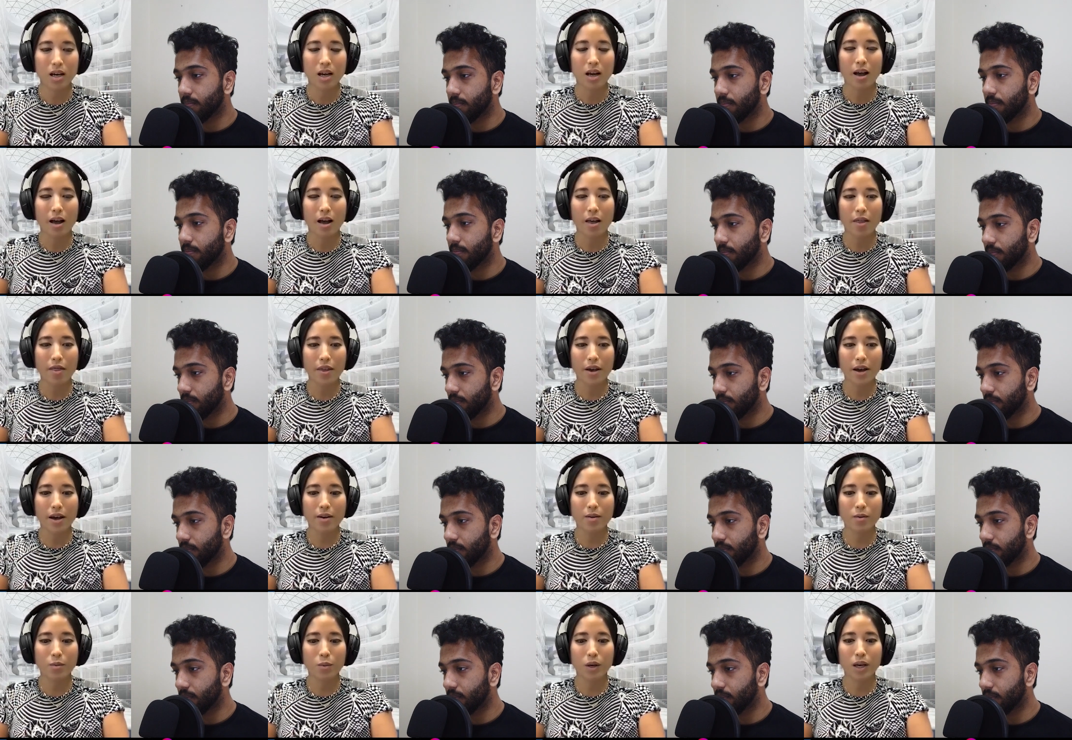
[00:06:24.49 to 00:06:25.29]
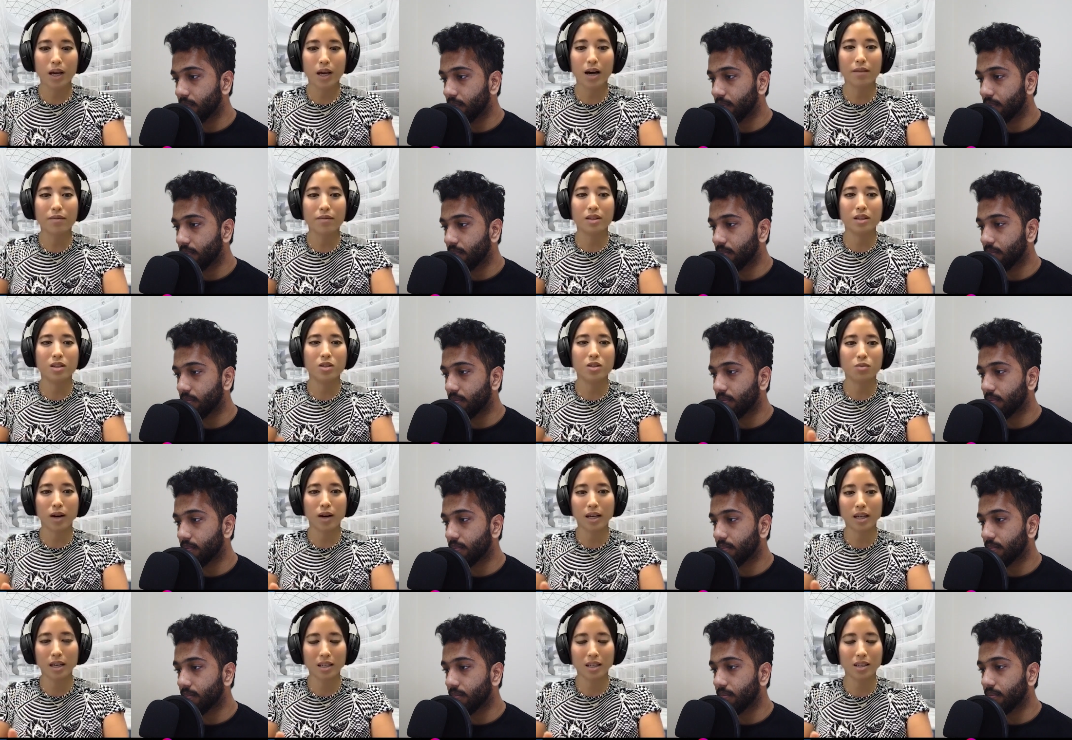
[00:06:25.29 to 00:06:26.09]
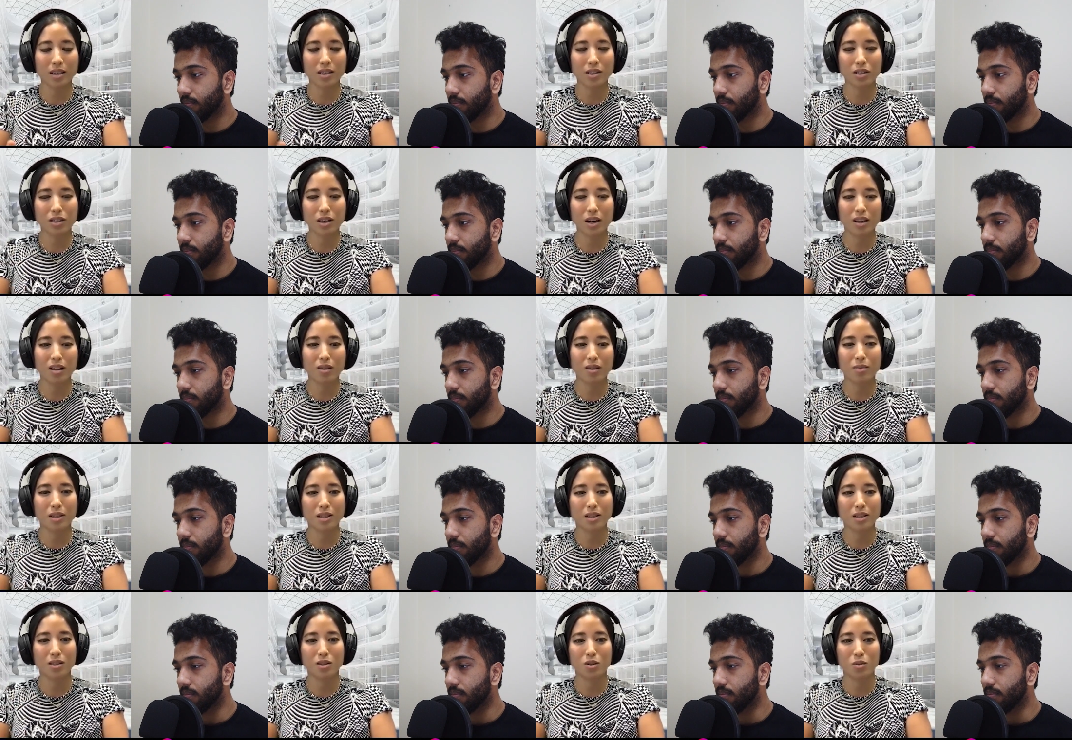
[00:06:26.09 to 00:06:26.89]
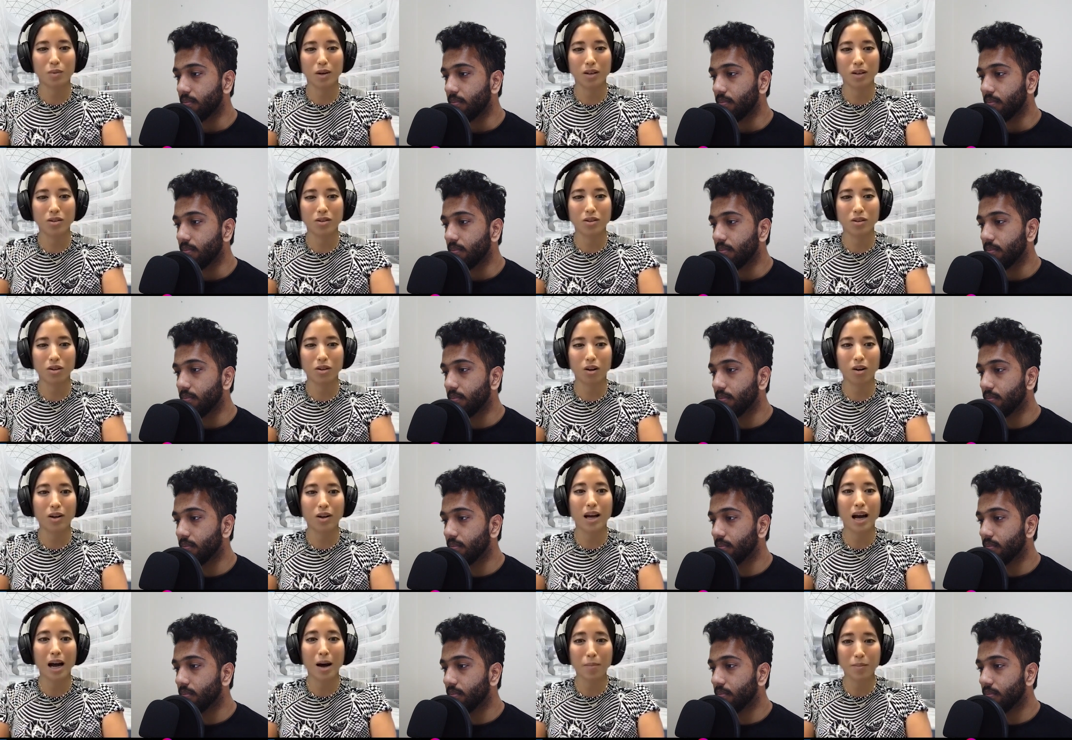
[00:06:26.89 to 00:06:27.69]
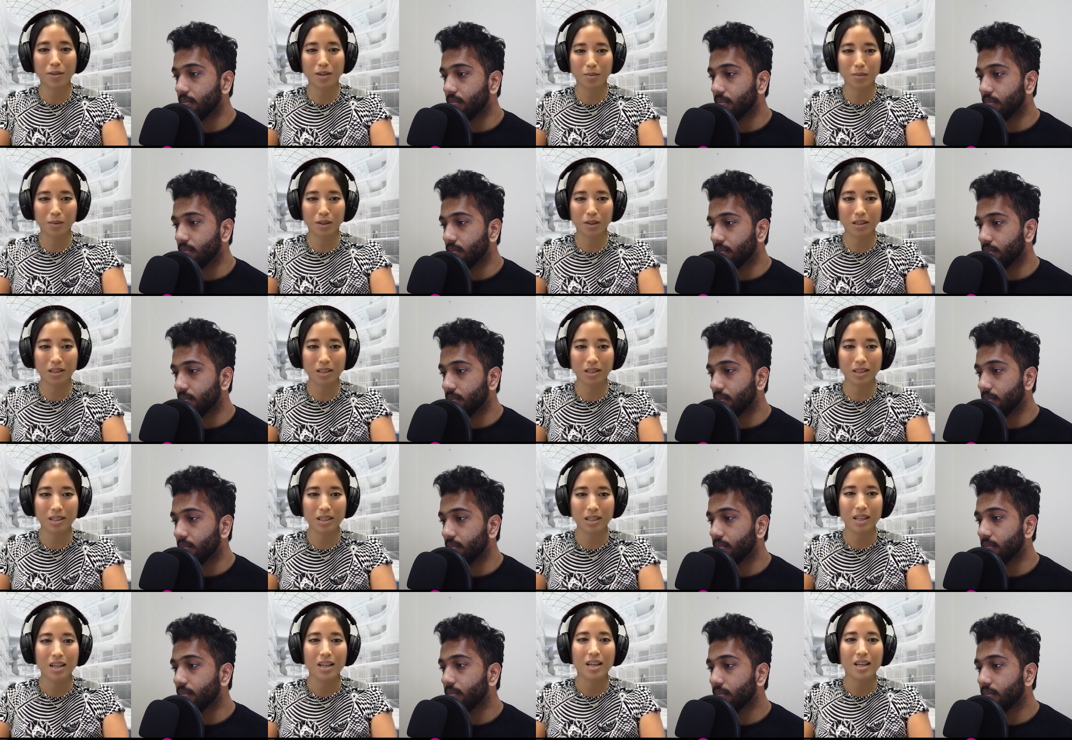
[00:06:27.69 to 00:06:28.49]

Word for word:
Speaker 1: And then we have these recognition elements you mentioned called aptamers